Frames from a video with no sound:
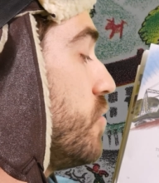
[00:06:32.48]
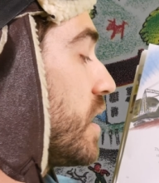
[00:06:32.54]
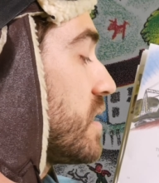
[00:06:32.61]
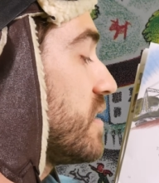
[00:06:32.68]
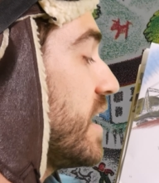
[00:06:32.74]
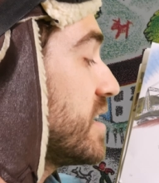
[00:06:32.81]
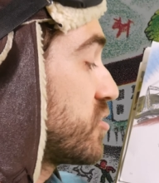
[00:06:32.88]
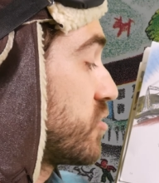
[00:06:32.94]

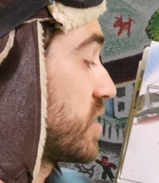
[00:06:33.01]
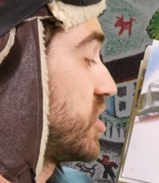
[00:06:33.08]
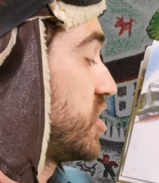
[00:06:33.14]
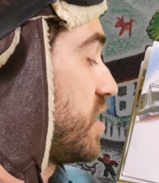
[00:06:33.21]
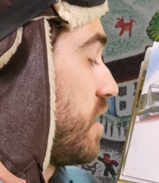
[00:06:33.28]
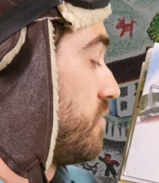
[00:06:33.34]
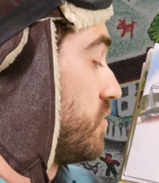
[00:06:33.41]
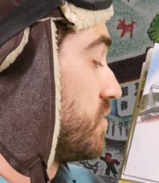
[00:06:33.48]
electric
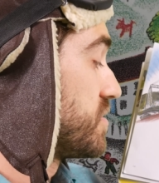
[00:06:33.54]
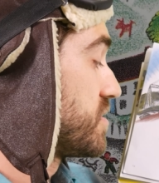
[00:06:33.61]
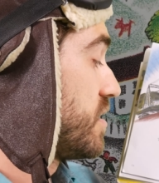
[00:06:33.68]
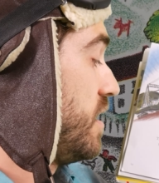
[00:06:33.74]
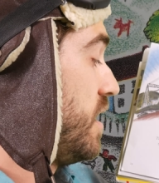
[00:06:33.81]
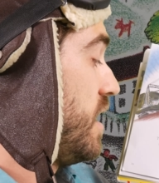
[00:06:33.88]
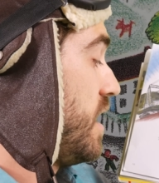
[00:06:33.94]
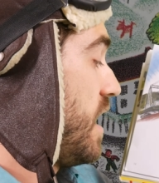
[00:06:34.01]
shovels,
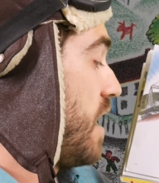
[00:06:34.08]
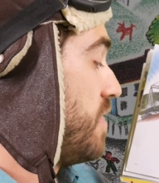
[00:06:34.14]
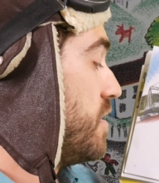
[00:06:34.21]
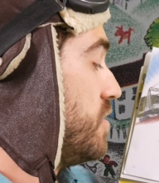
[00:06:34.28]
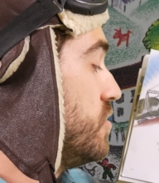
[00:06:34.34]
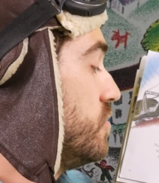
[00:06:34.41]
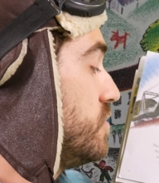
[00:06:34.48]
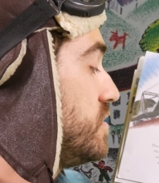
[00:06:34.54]
and the new